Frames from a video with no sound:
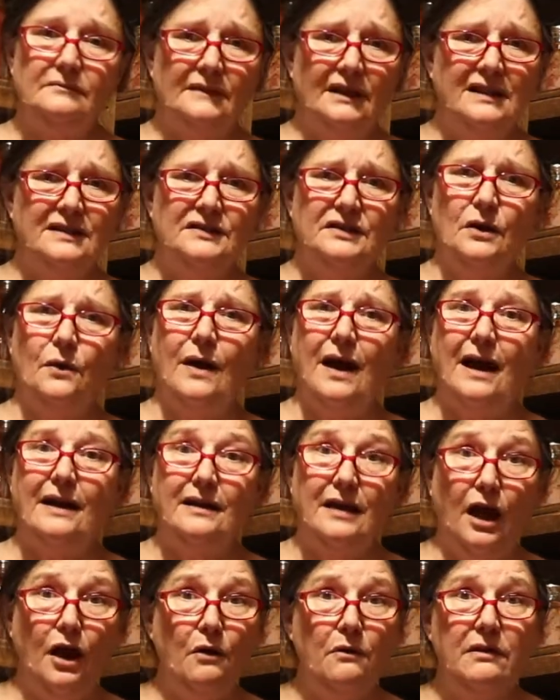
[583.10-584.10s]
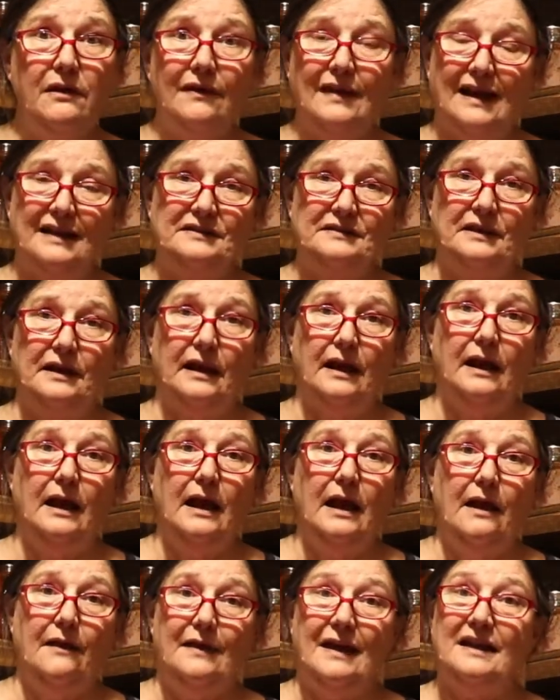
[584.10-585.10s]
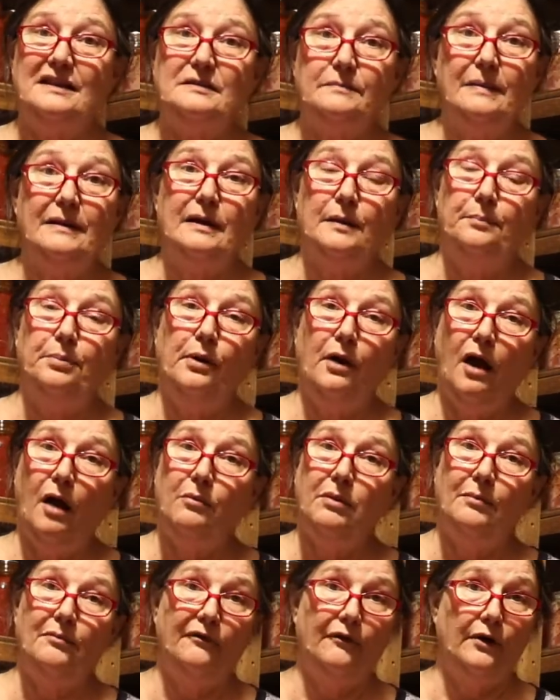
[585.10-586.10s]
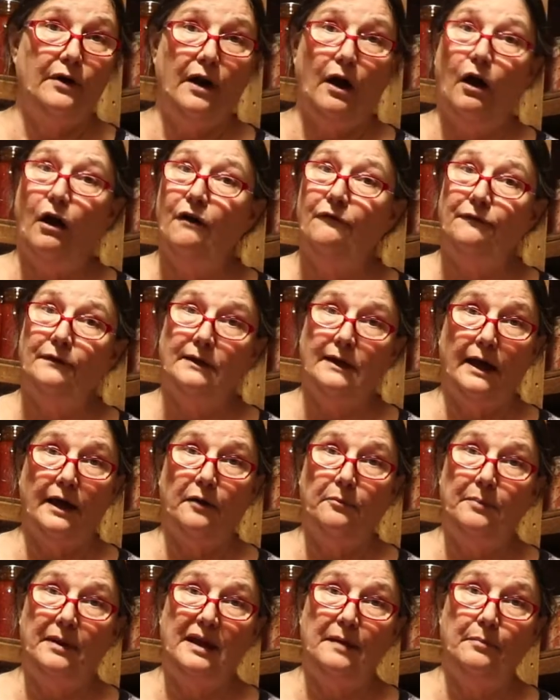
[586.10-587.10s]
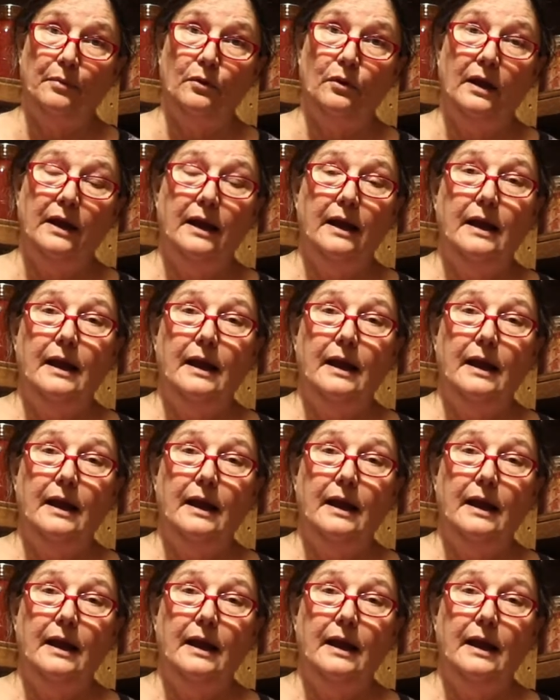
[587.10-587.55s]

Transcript: And so I know that that has been a problem for an awful lot of people.